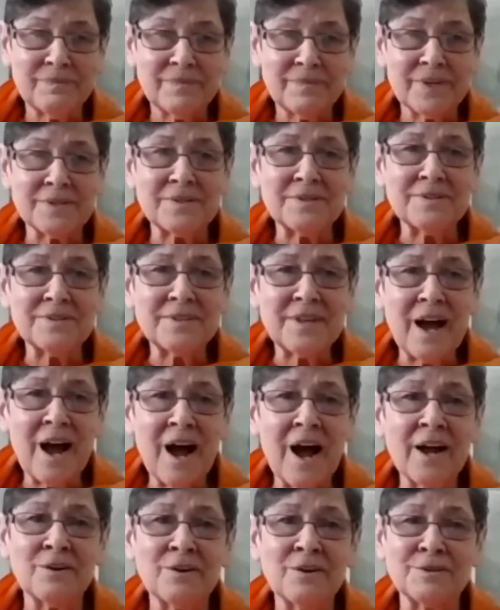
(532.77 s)
This is the
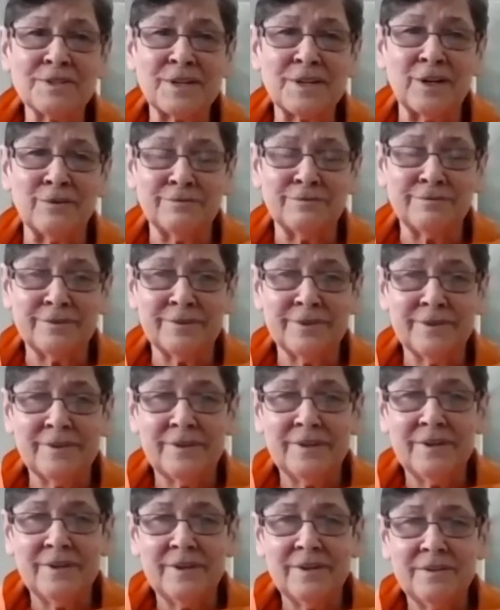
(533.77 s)
higher self,
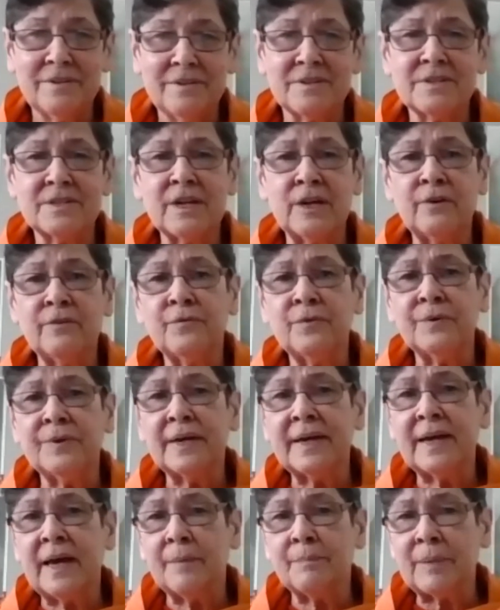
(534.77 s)
the self with
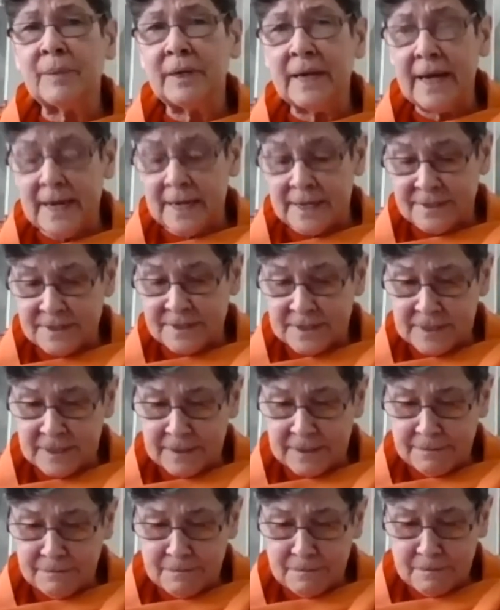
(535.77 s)
a capital S.
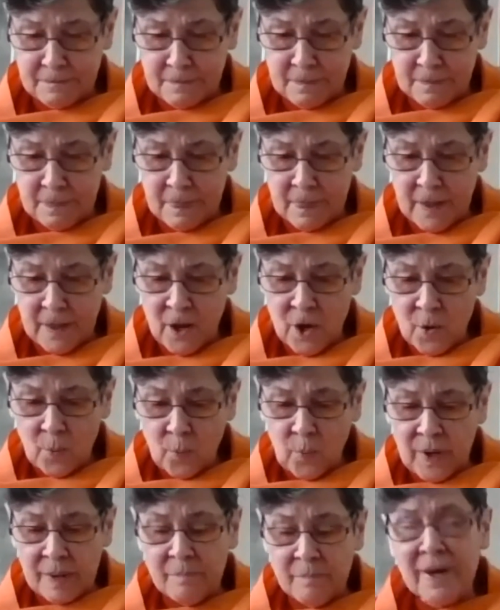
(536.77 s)

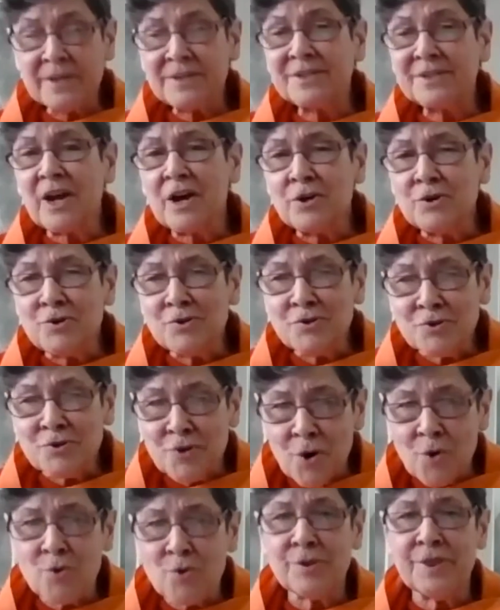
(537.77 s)
We must
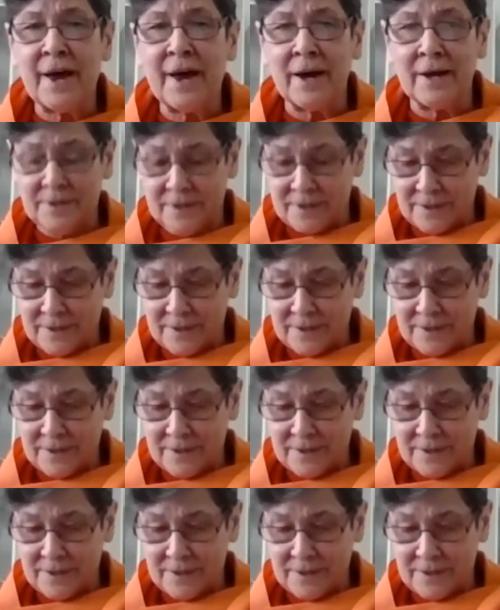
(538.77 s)
know that,